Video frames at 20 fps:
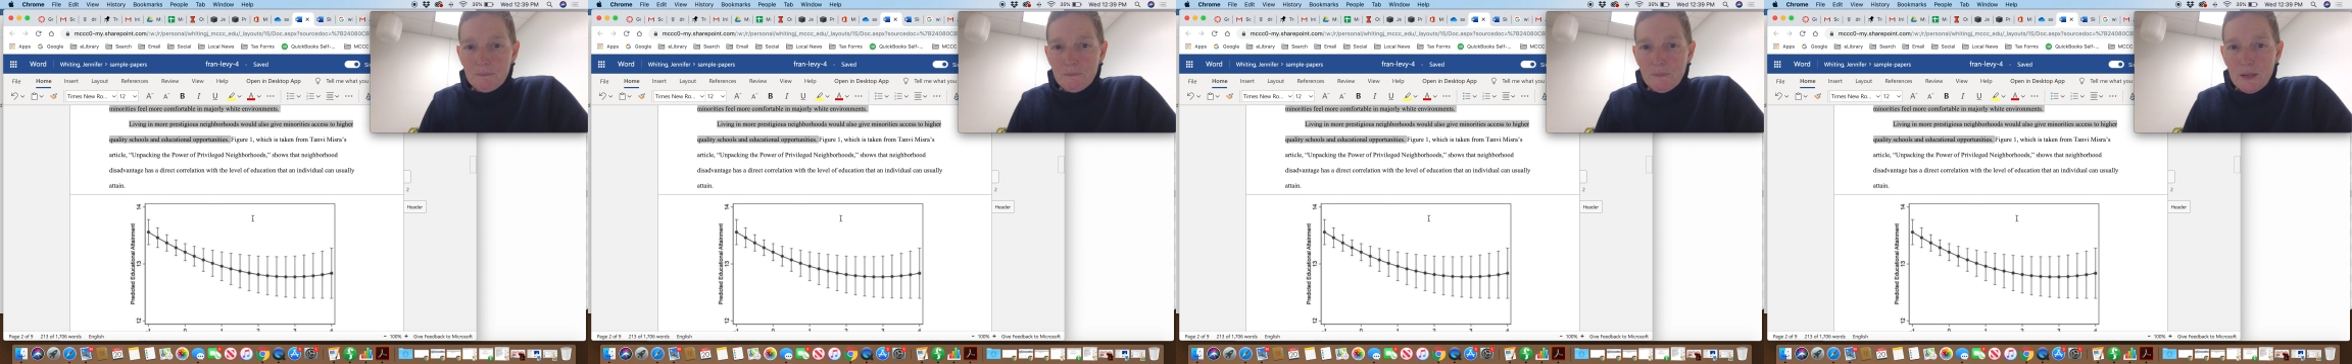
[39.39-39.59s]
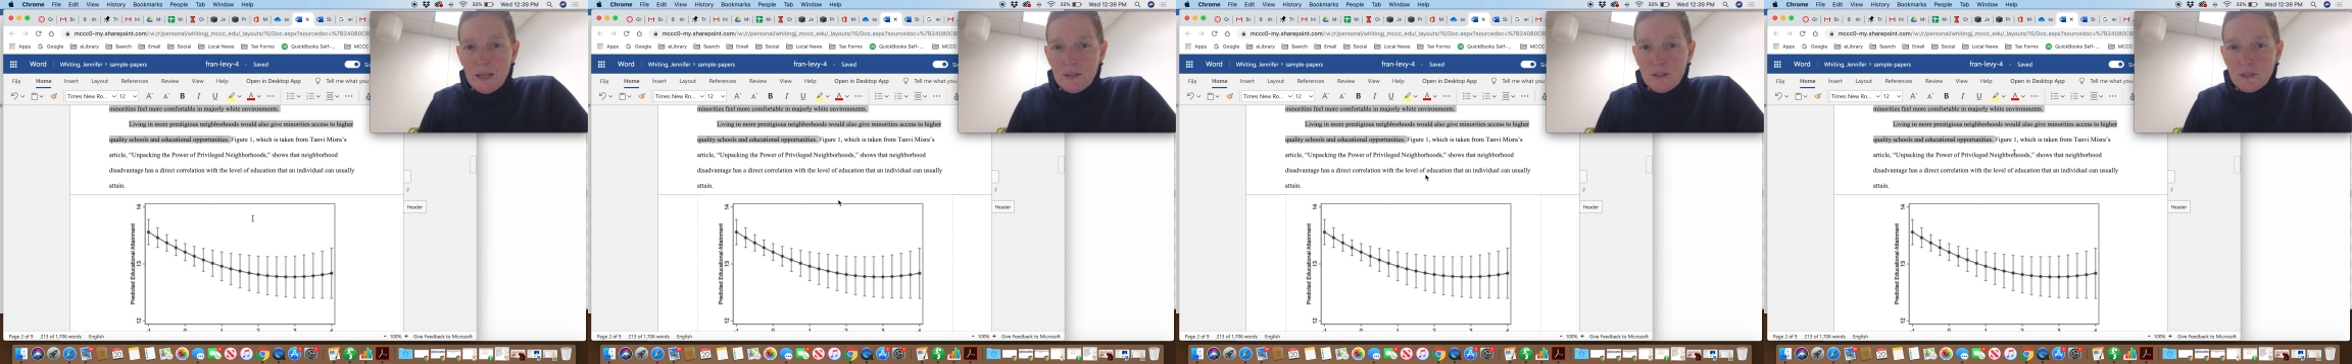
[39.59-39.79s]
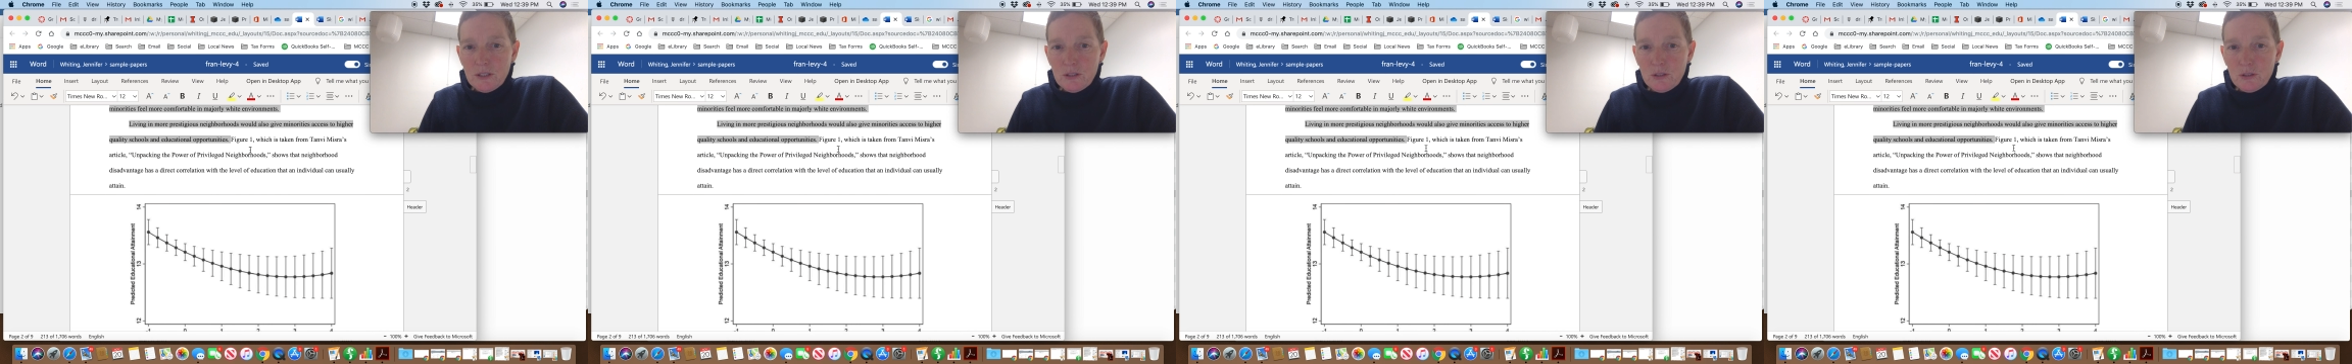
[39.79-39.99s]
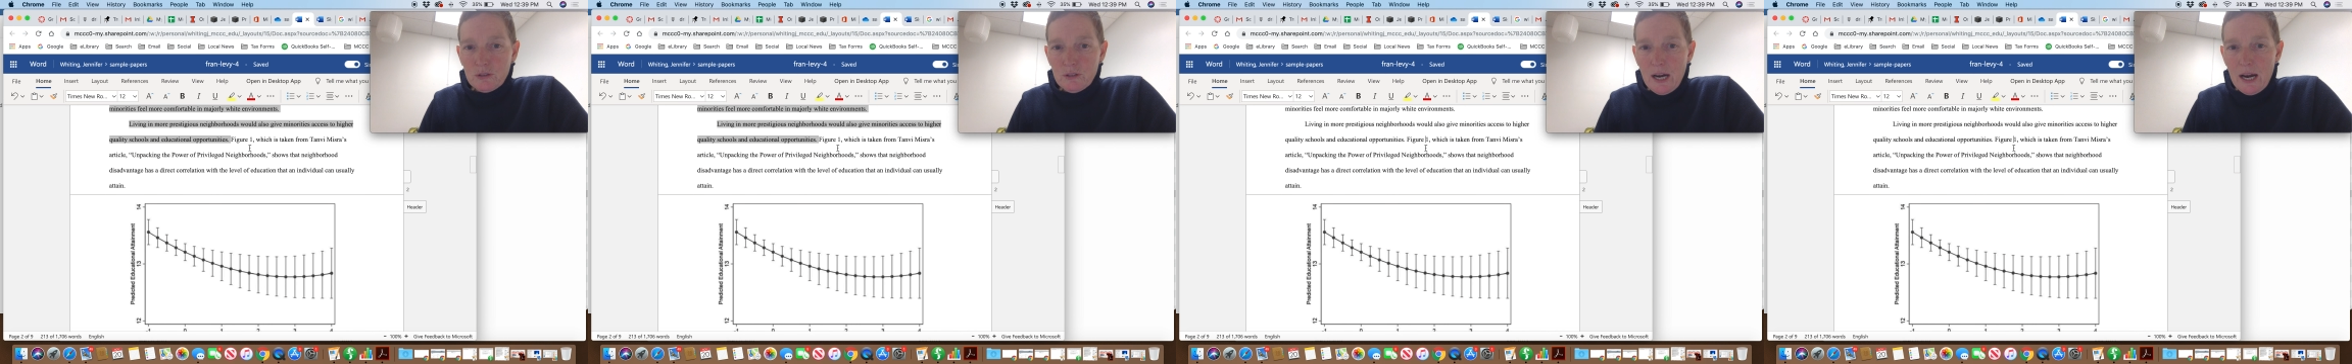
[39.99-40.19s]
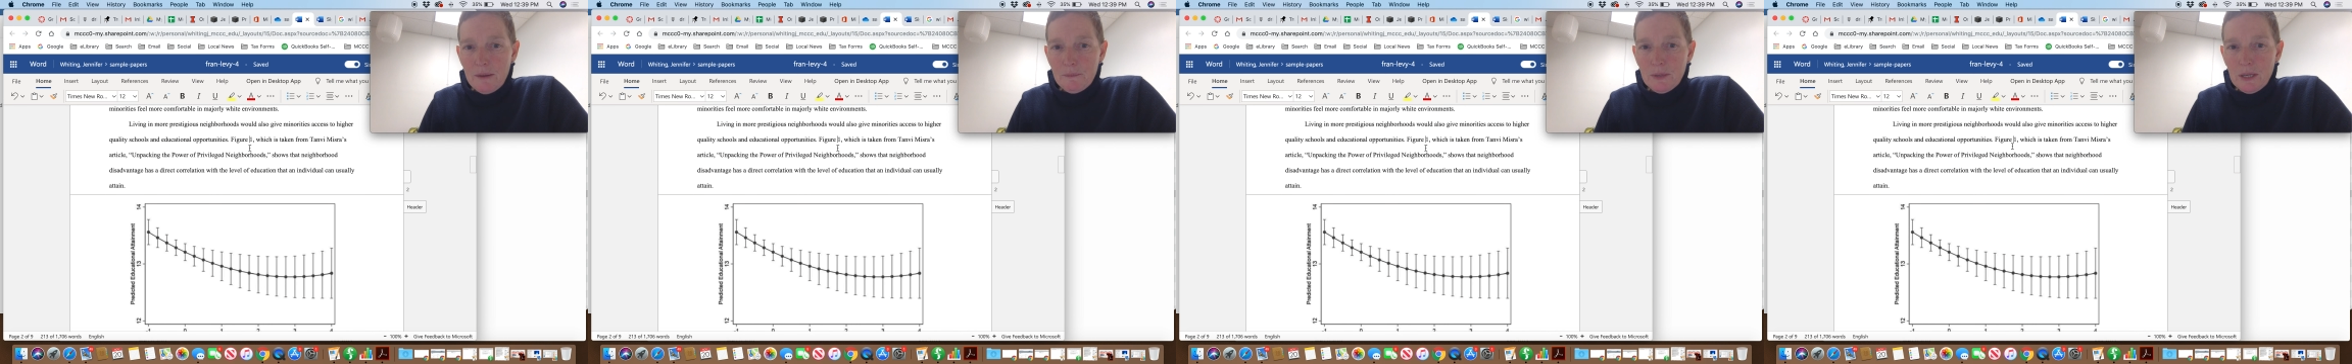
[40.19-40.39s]
it's
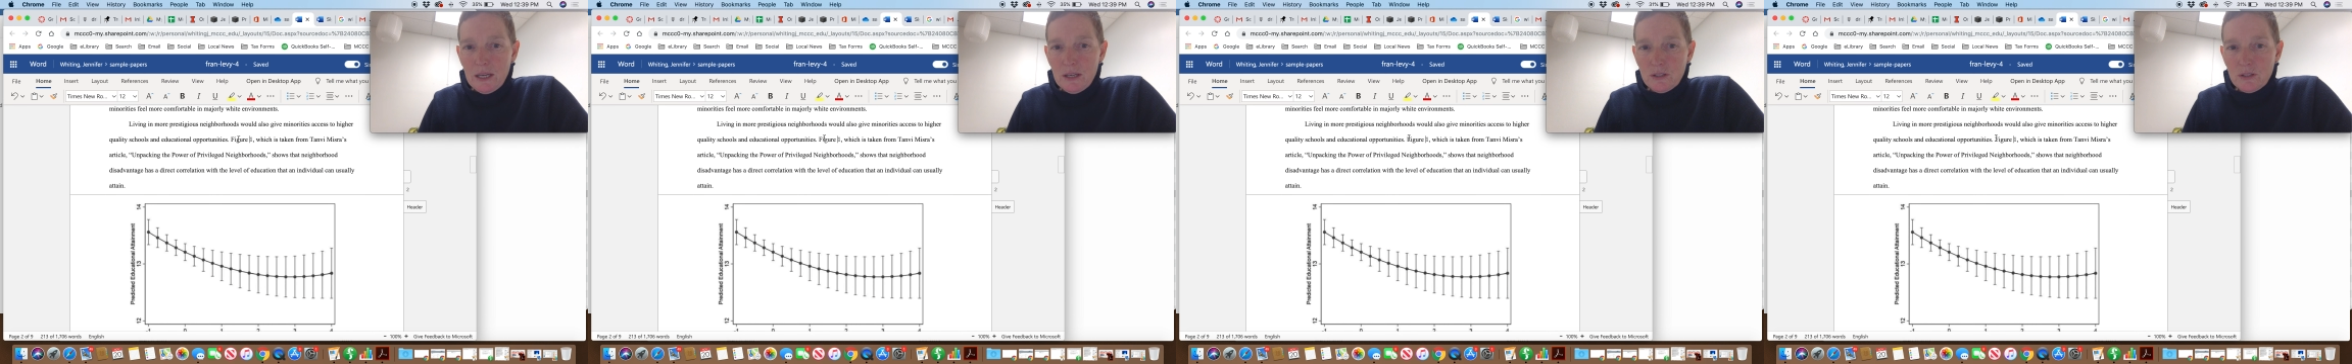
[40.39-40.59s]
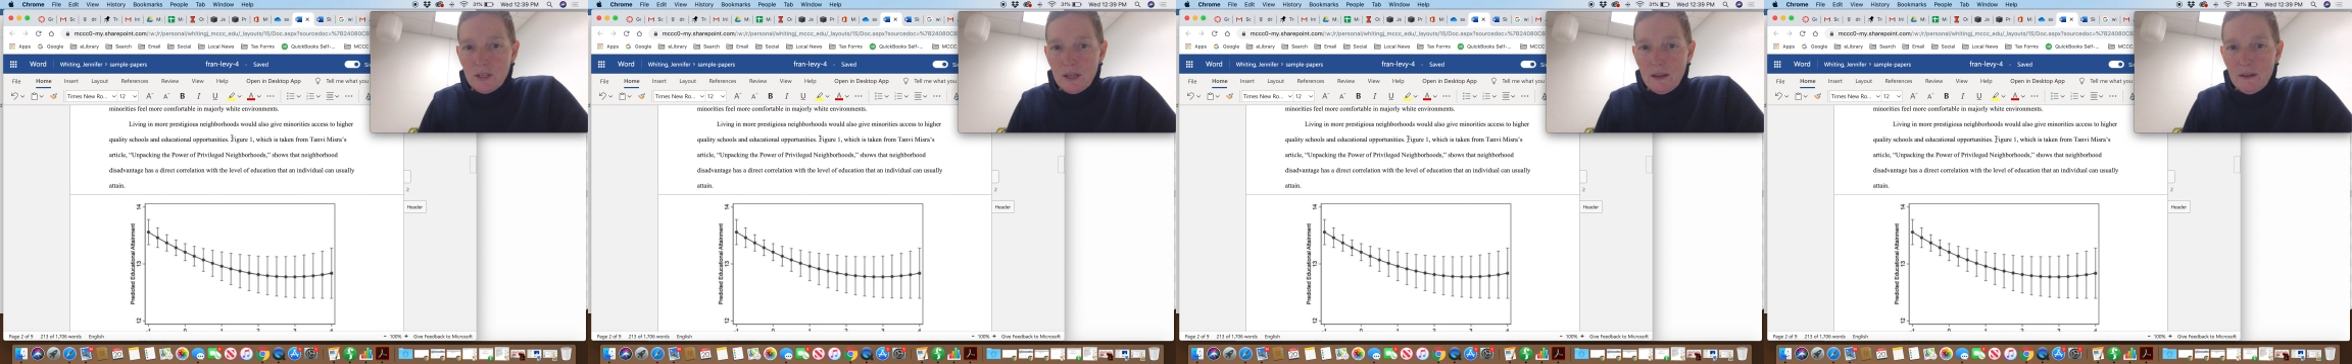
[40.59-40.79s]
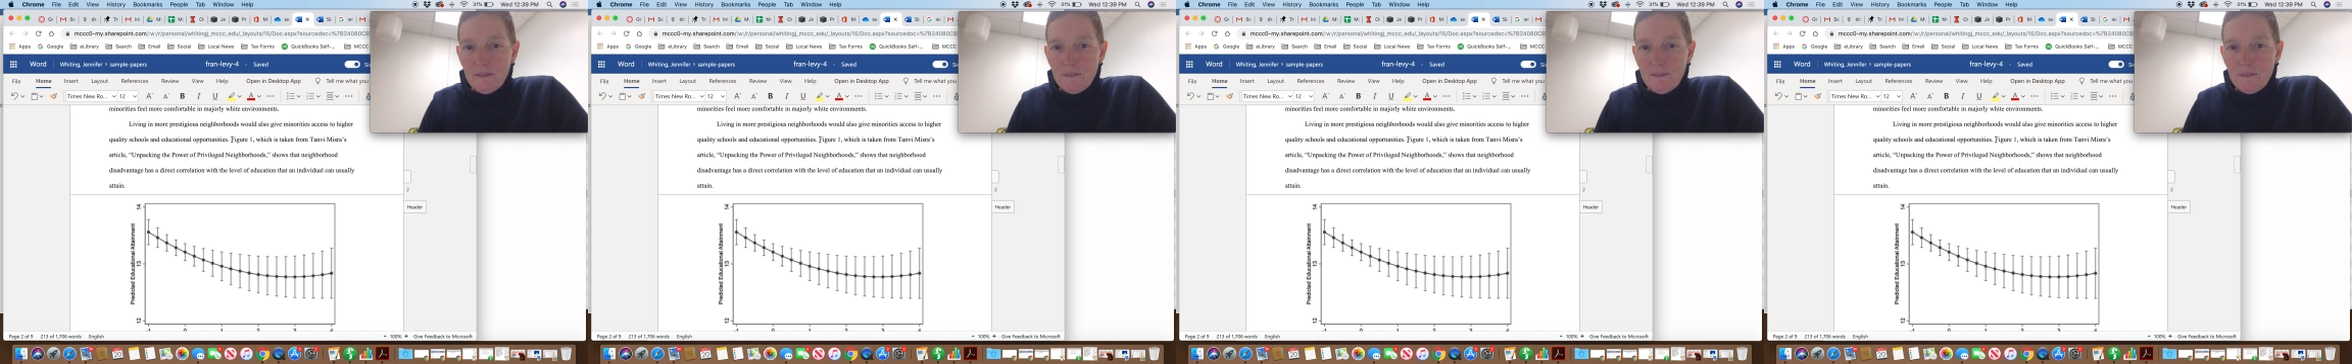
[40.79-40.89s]
described as